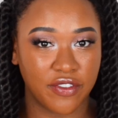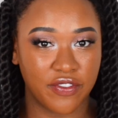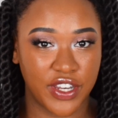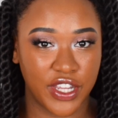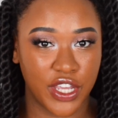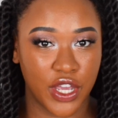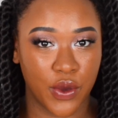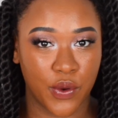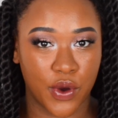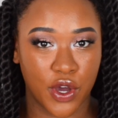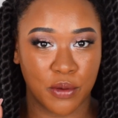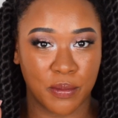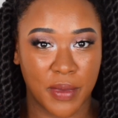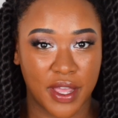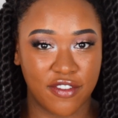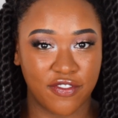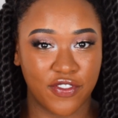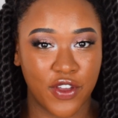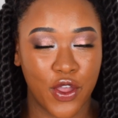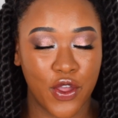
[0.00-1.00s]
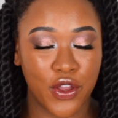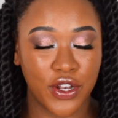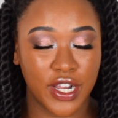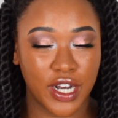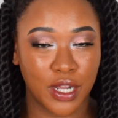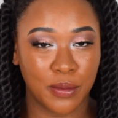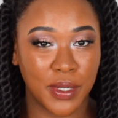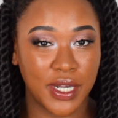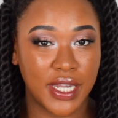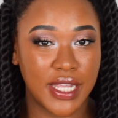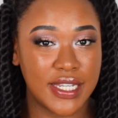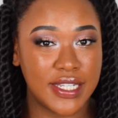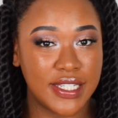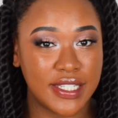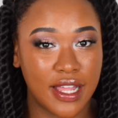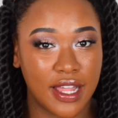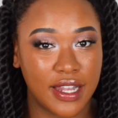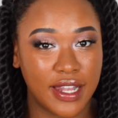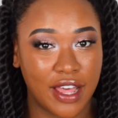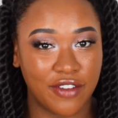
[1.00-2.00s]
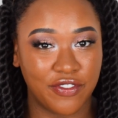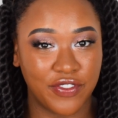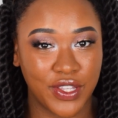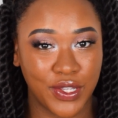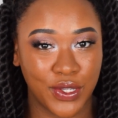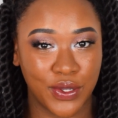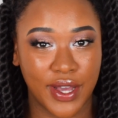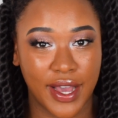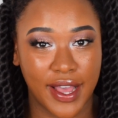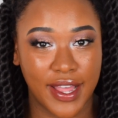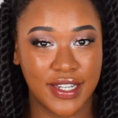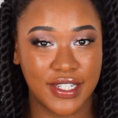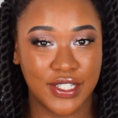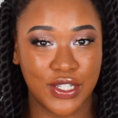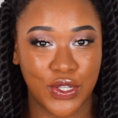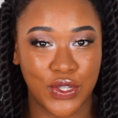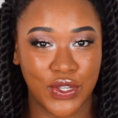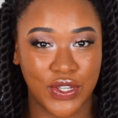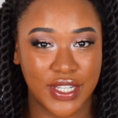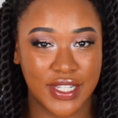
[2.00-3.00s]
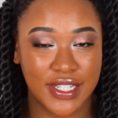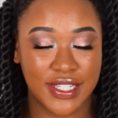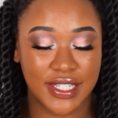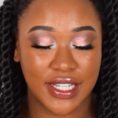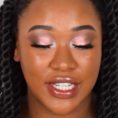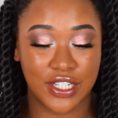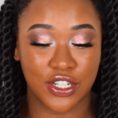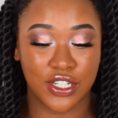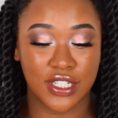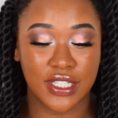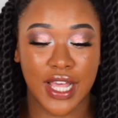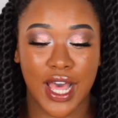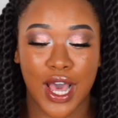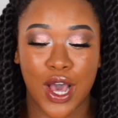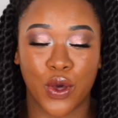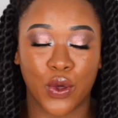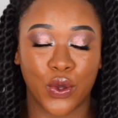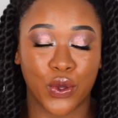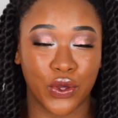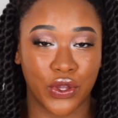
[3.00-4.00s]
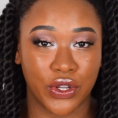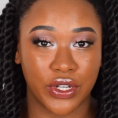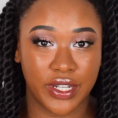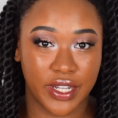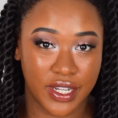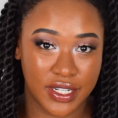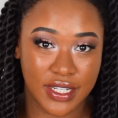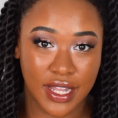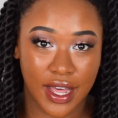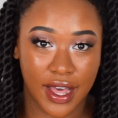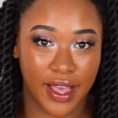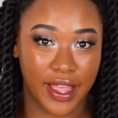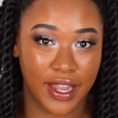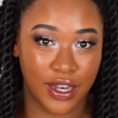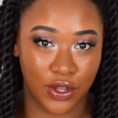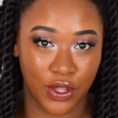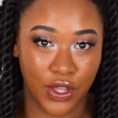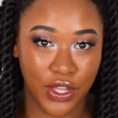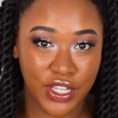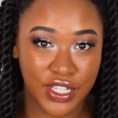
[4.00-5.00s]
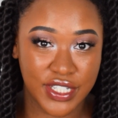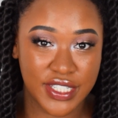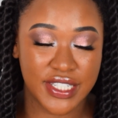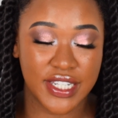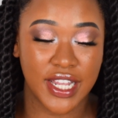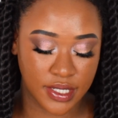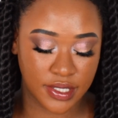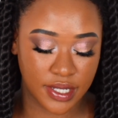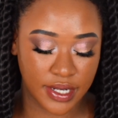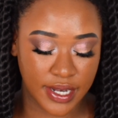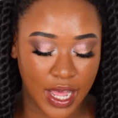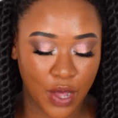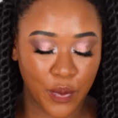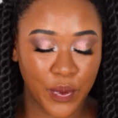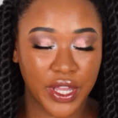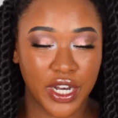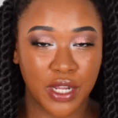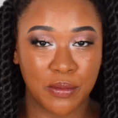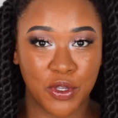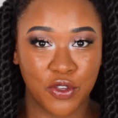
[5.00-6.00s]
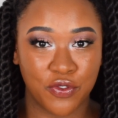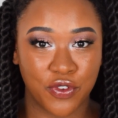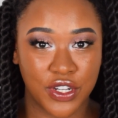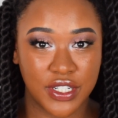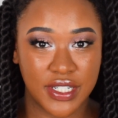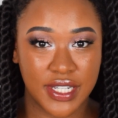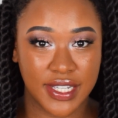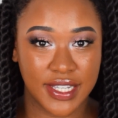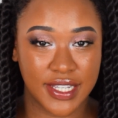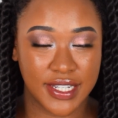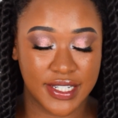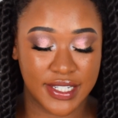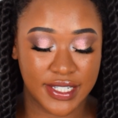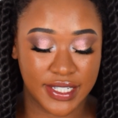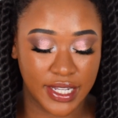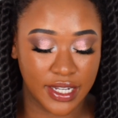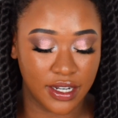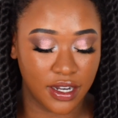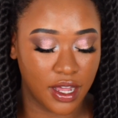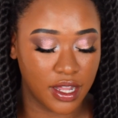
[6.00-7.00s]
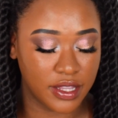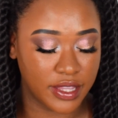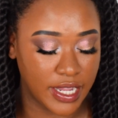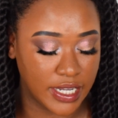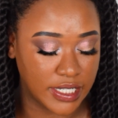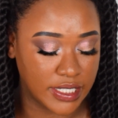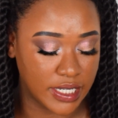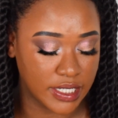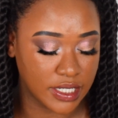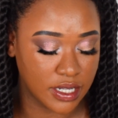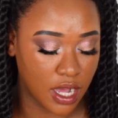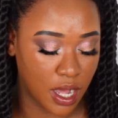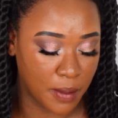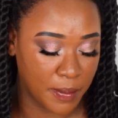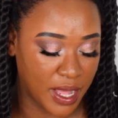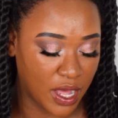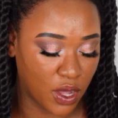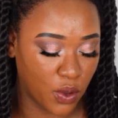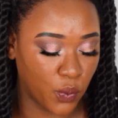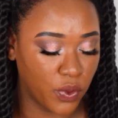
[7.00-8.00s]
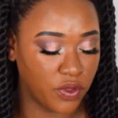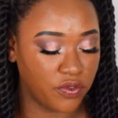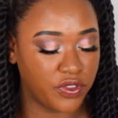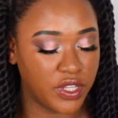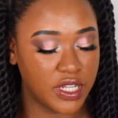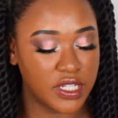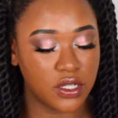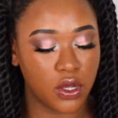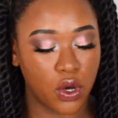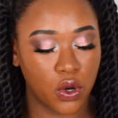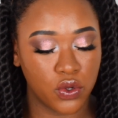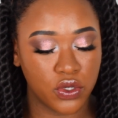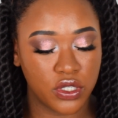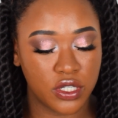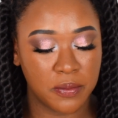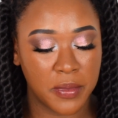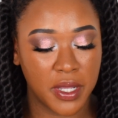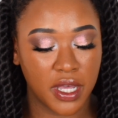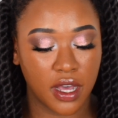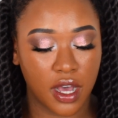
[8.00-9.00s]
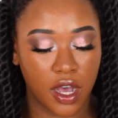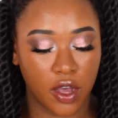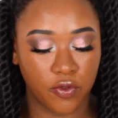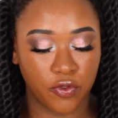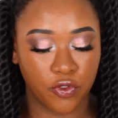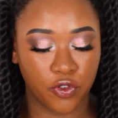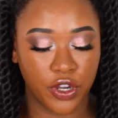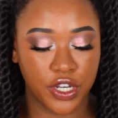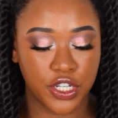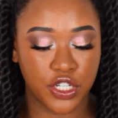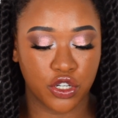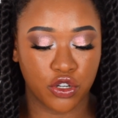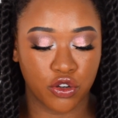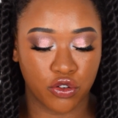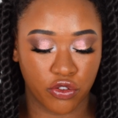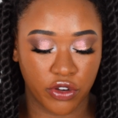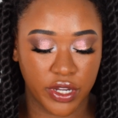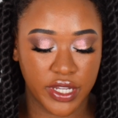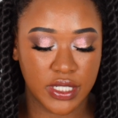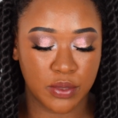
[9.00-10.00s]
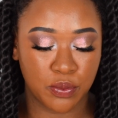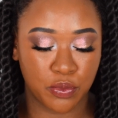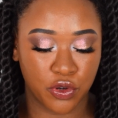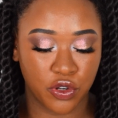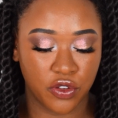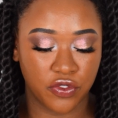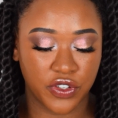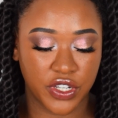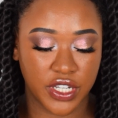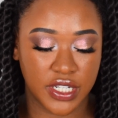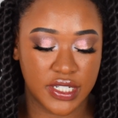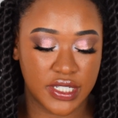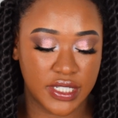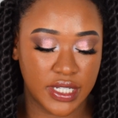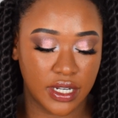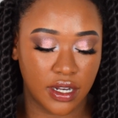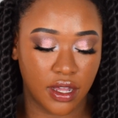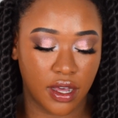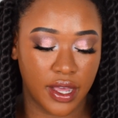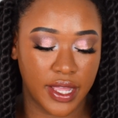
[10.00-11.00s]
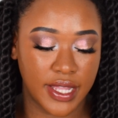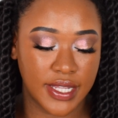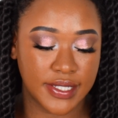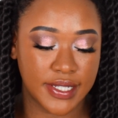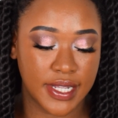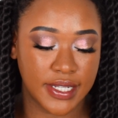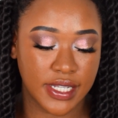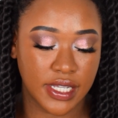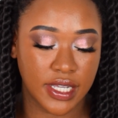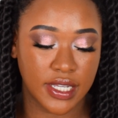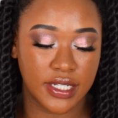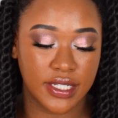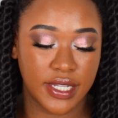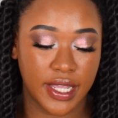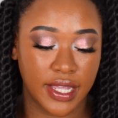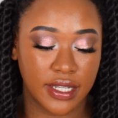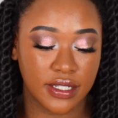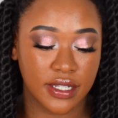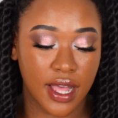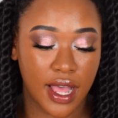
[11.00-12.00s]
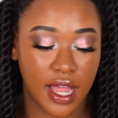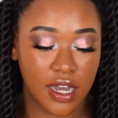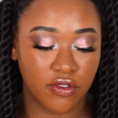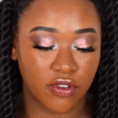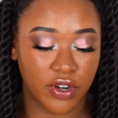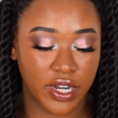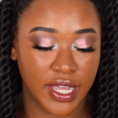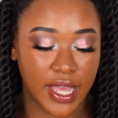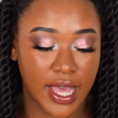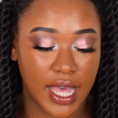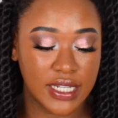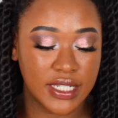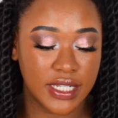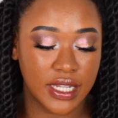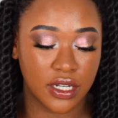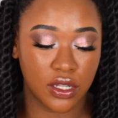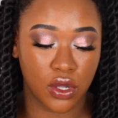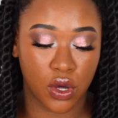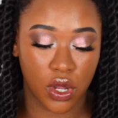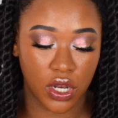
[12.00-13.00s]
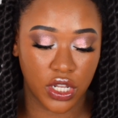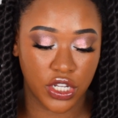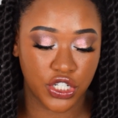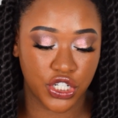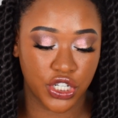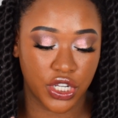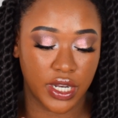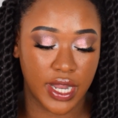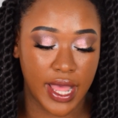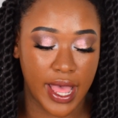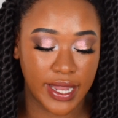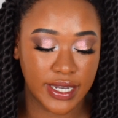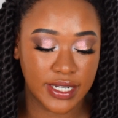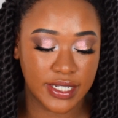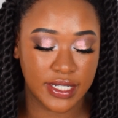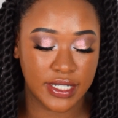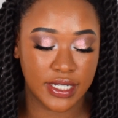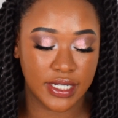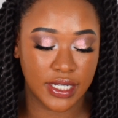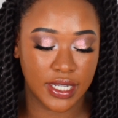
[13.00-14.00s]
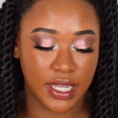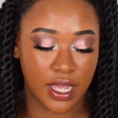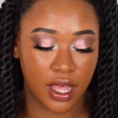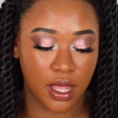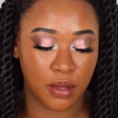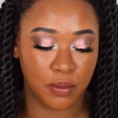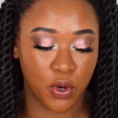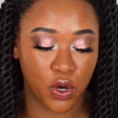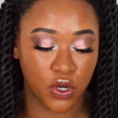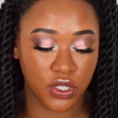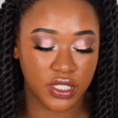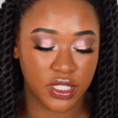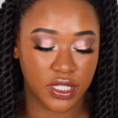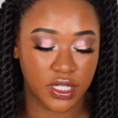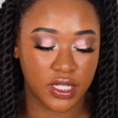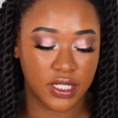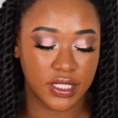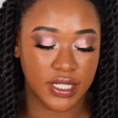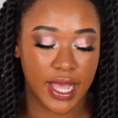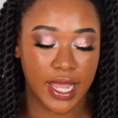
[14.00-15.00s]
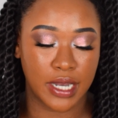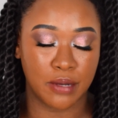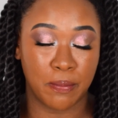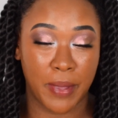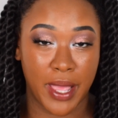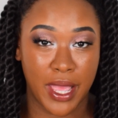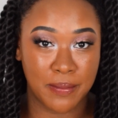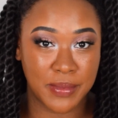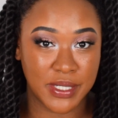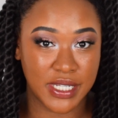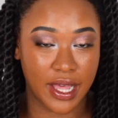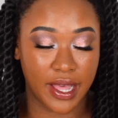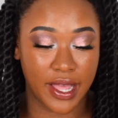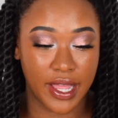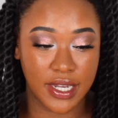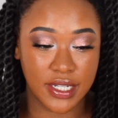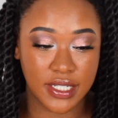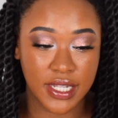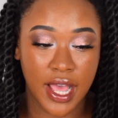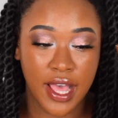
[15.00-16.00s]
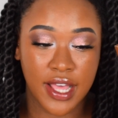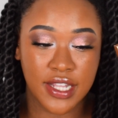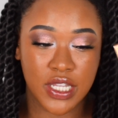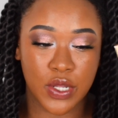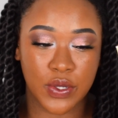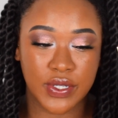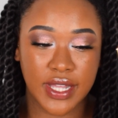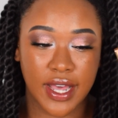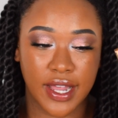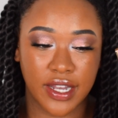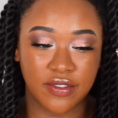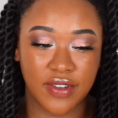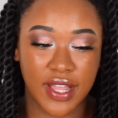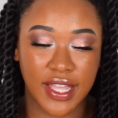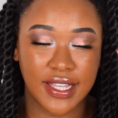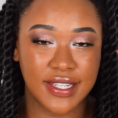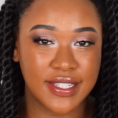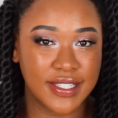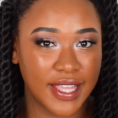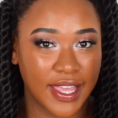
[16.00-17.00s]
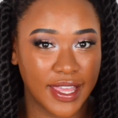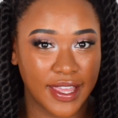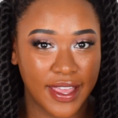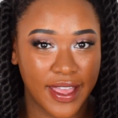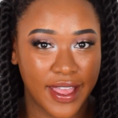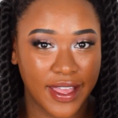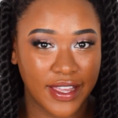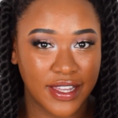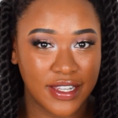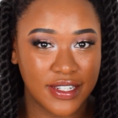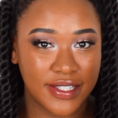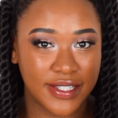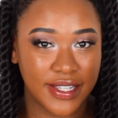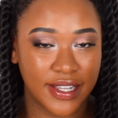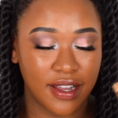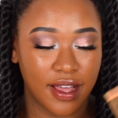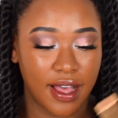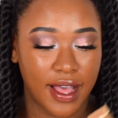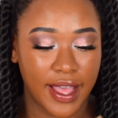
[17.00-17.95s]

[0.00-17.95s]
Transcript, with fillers: video on my phone and I'm going to insert that for you guys so you can see just how good this eye looks. So now we're going to move on to concealer. They did come out with this Ultimate Coverage Crease Proof Concealer. It says it contains hyaluronic acid, collagen, antioxidants um, and peptides. So it's kind of like a skincare concealer